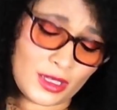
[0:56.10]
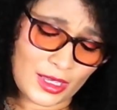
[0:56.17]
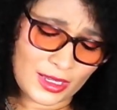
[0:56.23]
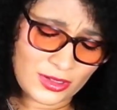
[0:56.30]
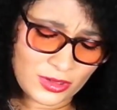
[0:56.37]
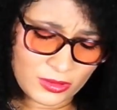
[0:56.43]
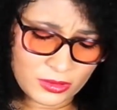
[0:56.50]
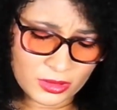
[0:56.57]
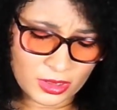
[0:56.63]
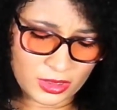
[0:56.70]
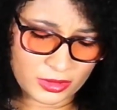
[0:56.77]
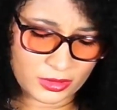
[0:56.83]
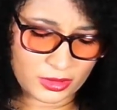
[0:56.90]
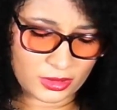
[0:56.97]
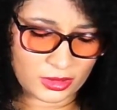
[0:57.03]
I no
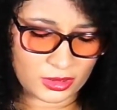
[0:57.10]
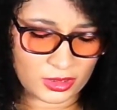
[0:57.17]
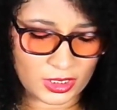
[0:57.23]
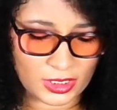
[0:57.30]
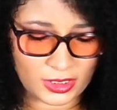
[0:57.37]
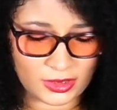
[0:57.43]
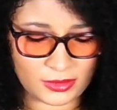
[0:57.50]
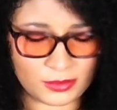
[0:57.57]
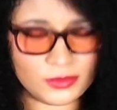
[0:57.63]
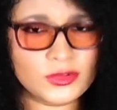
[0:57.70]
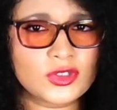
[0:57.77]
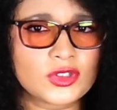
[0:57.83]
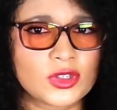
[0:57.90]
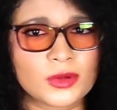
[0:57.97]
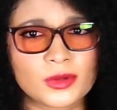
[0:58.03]
longer
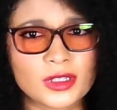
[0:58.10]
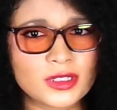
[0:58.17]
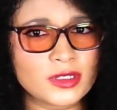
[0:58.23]
soak it